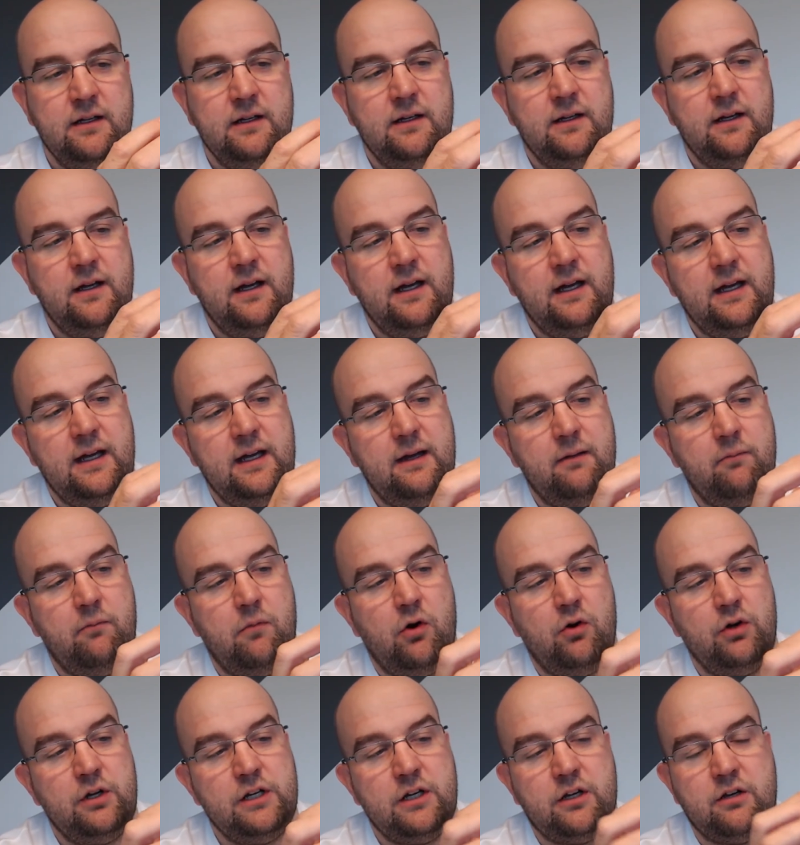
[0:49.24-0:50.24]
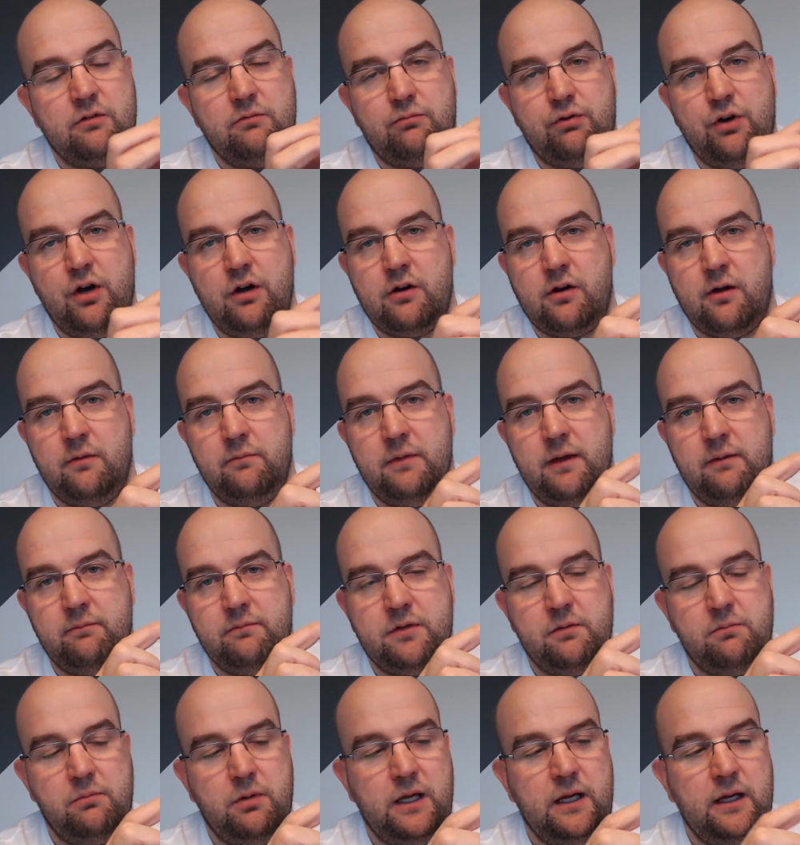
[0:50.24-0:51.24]
um, or you can program them
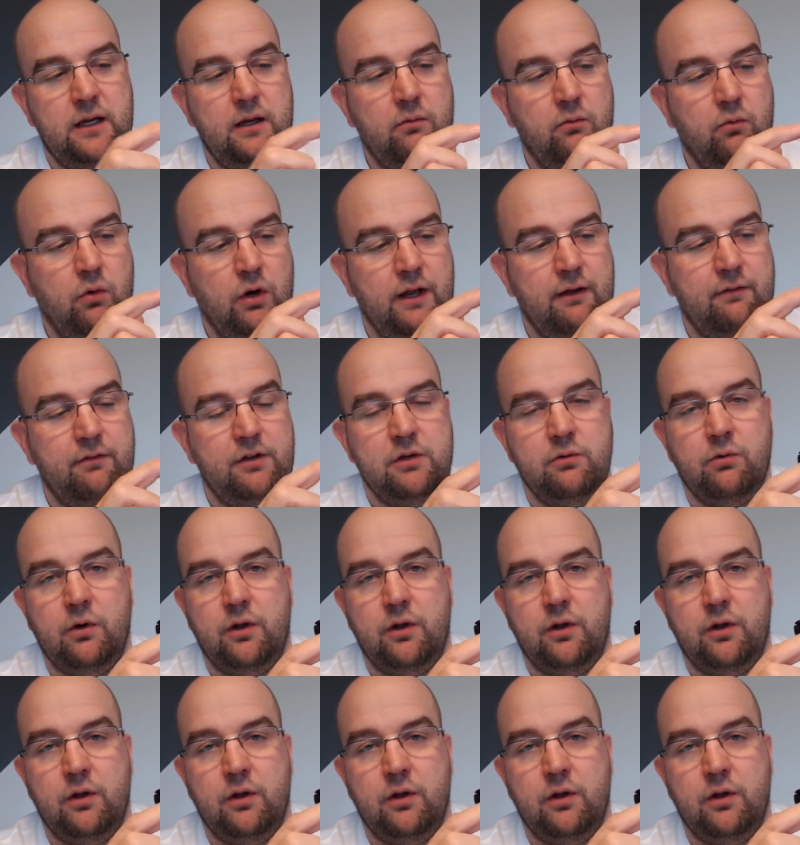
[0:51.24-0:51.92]
to be whatever you